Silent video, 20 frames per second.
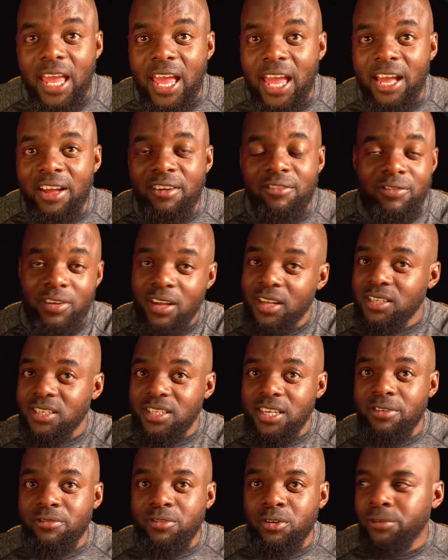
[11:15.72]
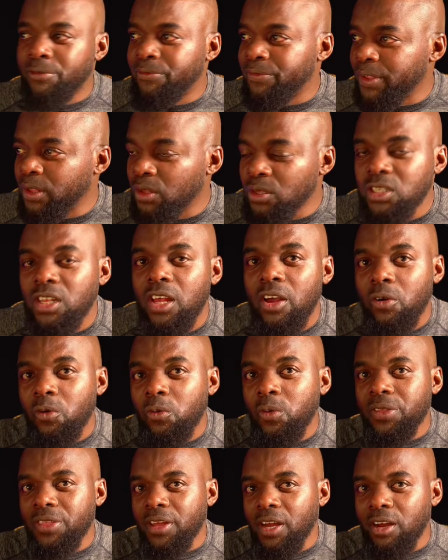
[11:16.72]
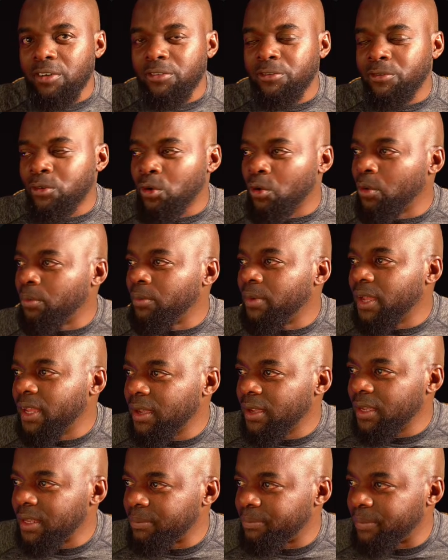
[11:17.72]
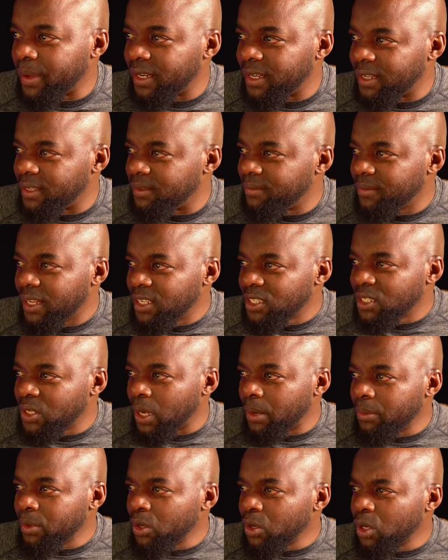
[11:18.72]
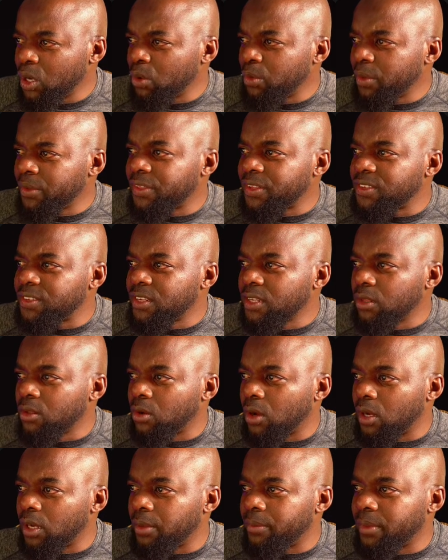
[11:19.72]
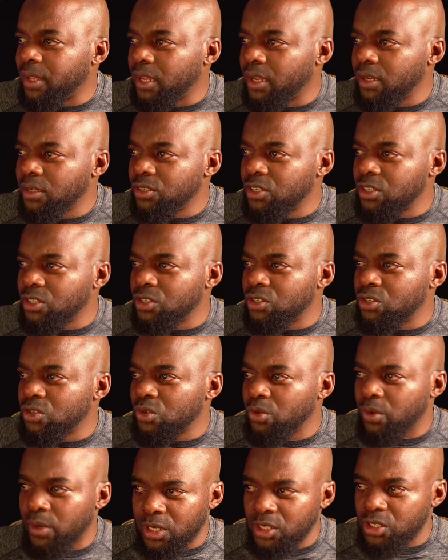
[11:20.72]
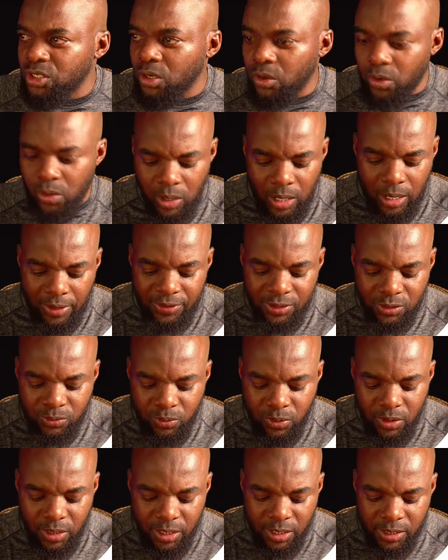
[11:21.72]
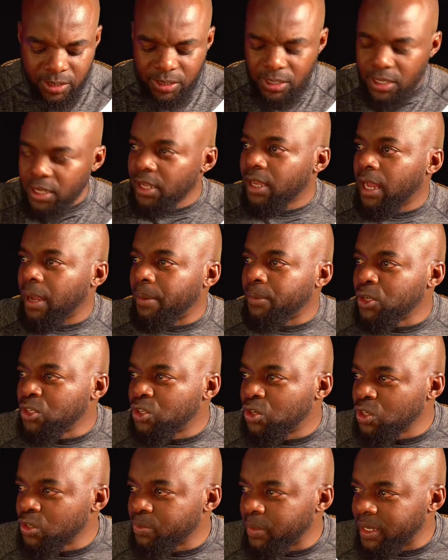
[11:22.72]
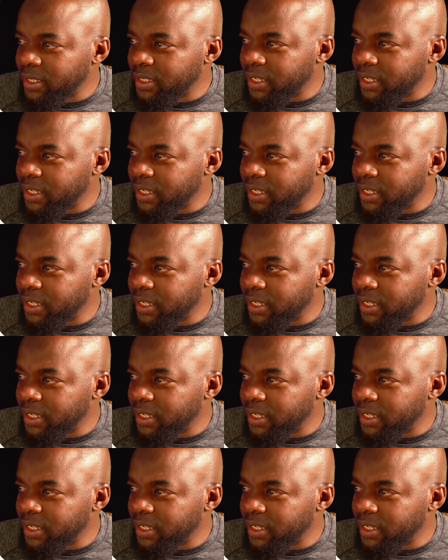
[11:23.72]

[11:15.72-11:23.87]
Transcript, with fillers: have several fields with our form embedded. So I'm going to go with a single column here just to uh, show you how this works. I'm going to choose my